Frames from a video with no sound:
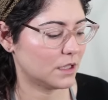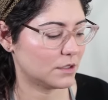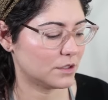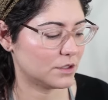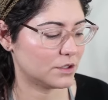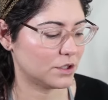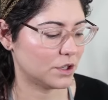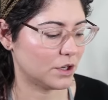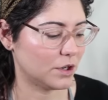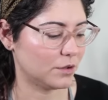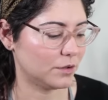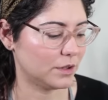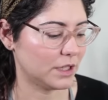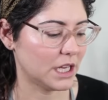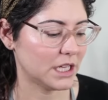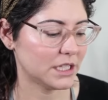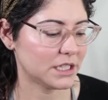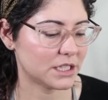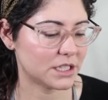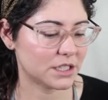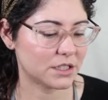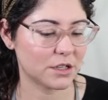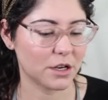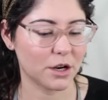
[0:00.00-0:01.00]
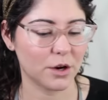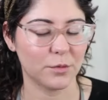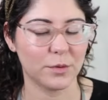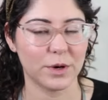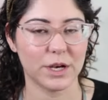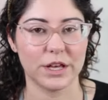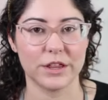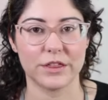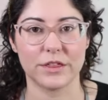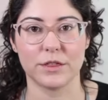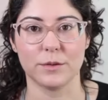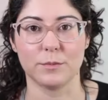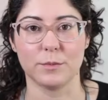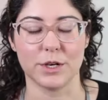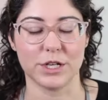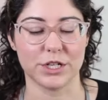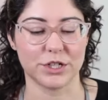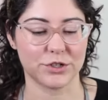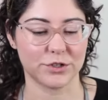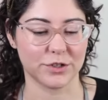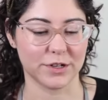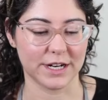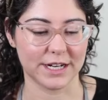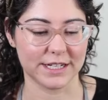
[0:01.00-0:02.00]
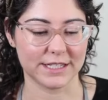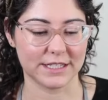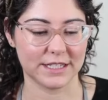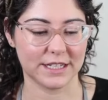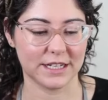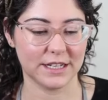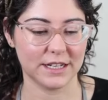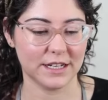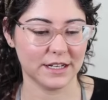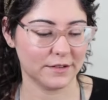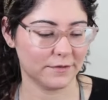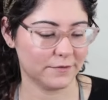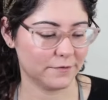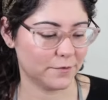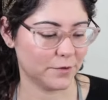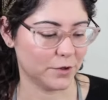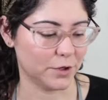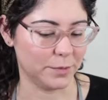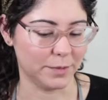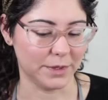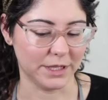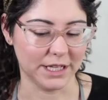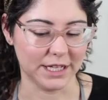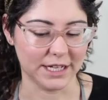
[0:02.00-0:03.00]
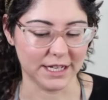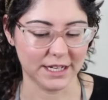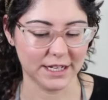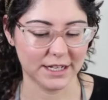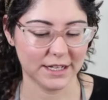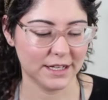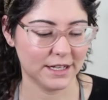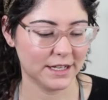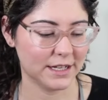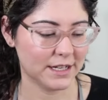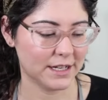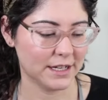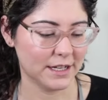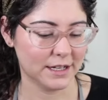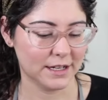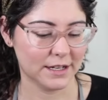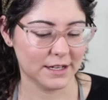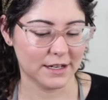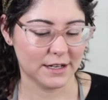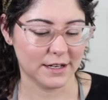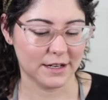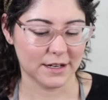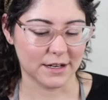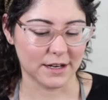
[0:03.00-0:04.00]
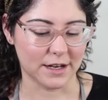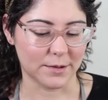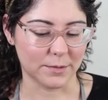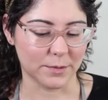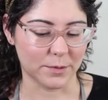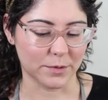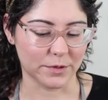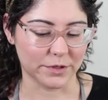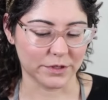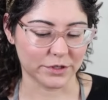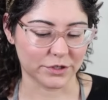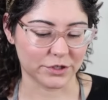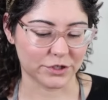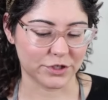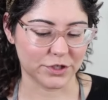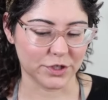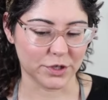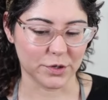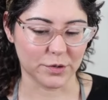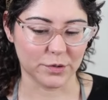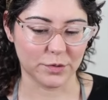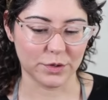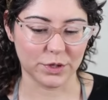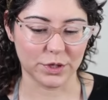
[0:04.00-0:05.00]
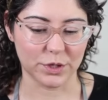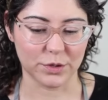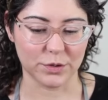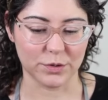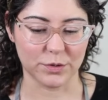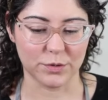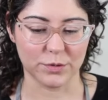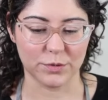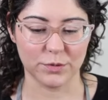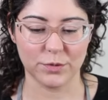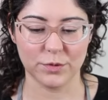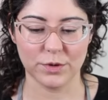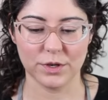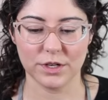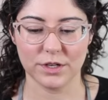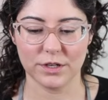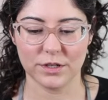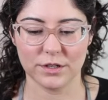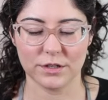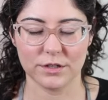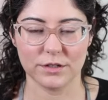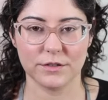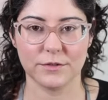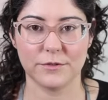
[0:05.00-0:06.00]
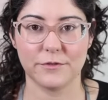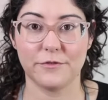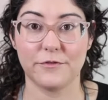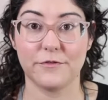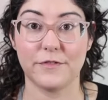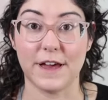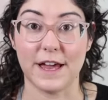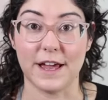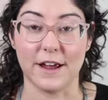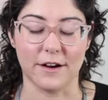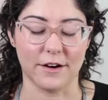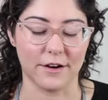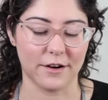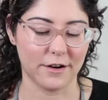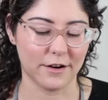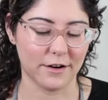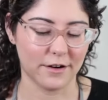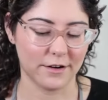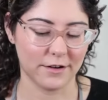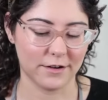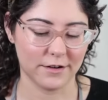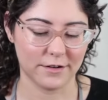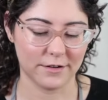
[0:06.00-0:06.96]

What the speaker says: So let's start with the moisturizing formula. I'm going to show you Fair.